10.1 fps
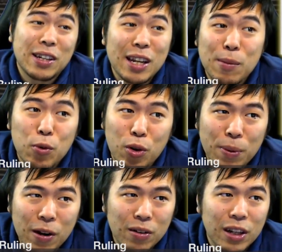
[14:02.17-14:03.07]
anymore,
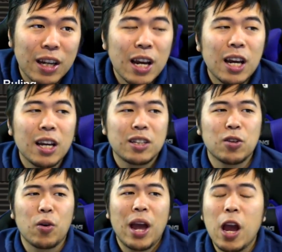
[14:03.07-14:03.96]
apparently.
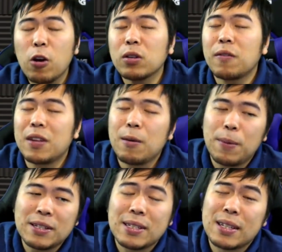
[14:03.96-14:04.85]
So Herald of the
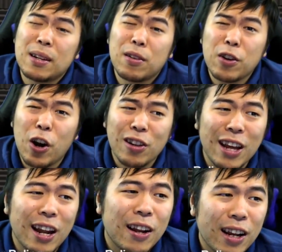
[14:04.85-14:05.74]
Abyss is another card
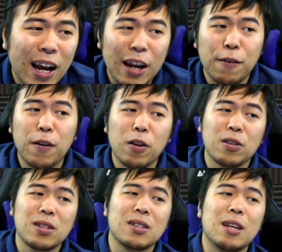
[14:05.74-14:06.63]
that kind of follows
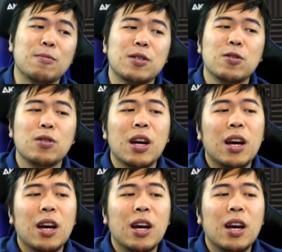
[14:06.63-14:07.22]
the same suit.